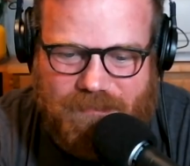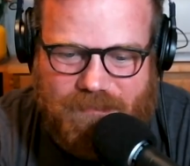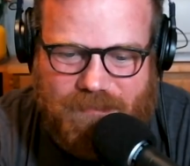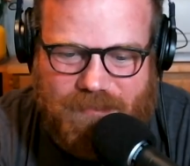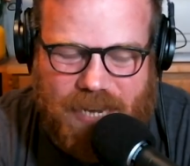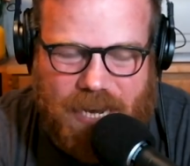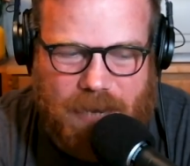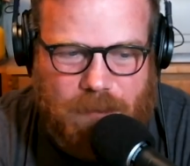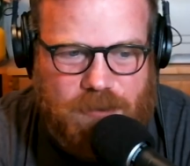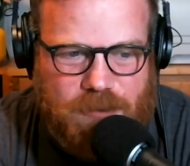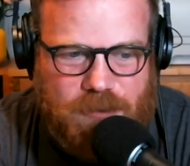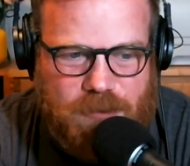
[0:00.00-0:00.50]

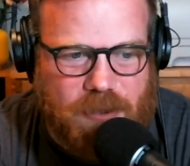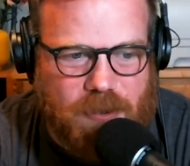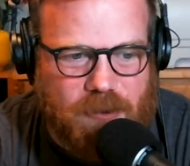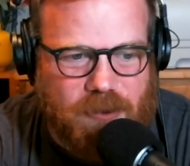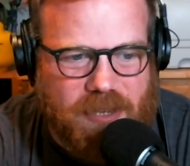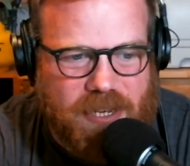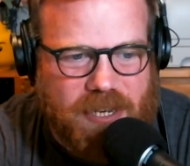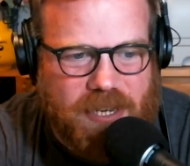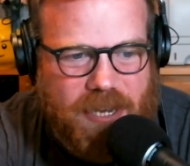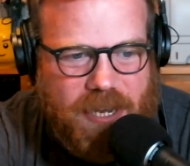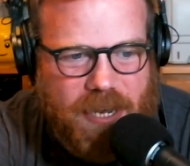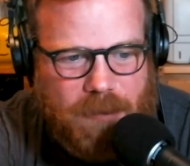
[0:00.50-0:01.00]

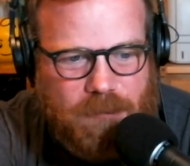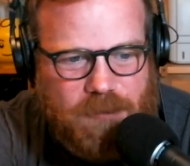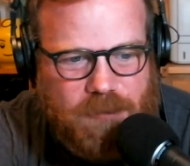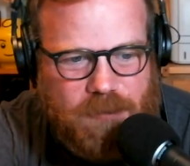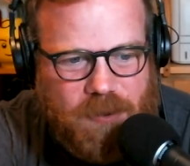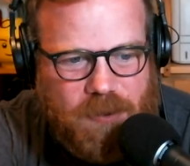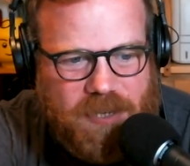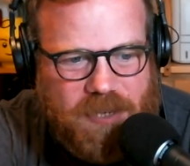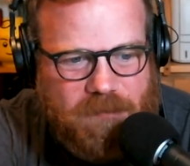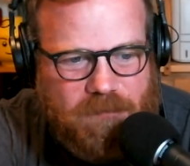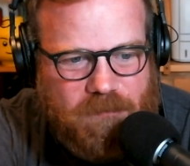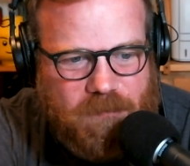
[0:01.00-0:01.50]
Absolutely.
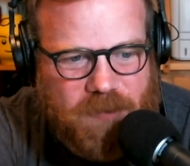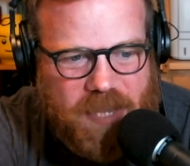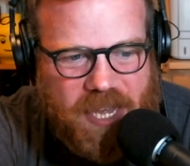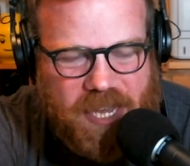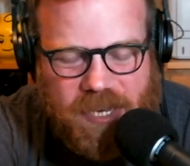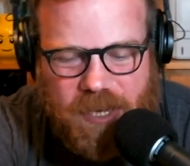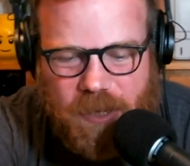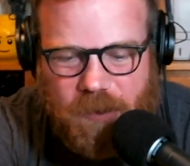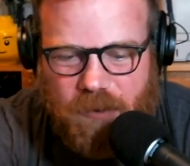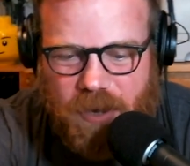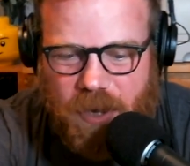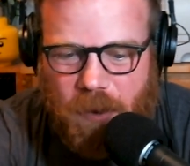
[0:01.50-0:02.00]
Absolutely.
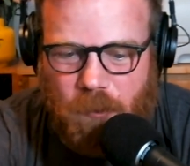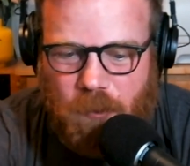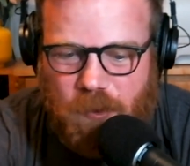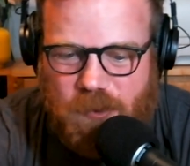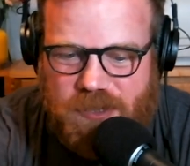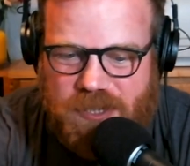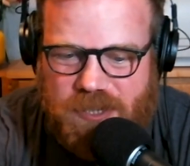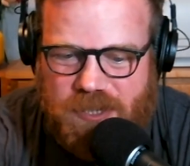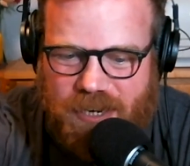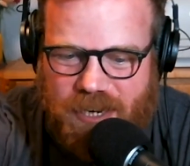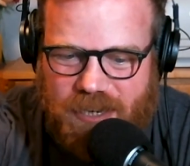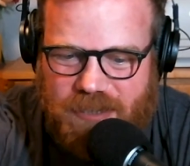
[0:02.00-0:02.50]
Thank you. And we'll
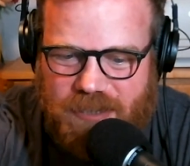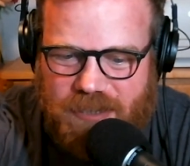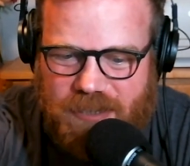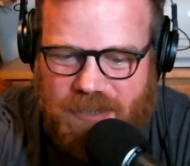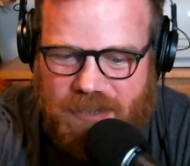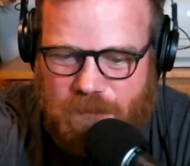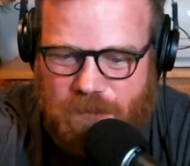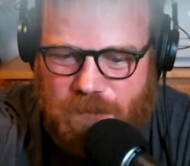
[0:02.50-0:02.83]
see you next time.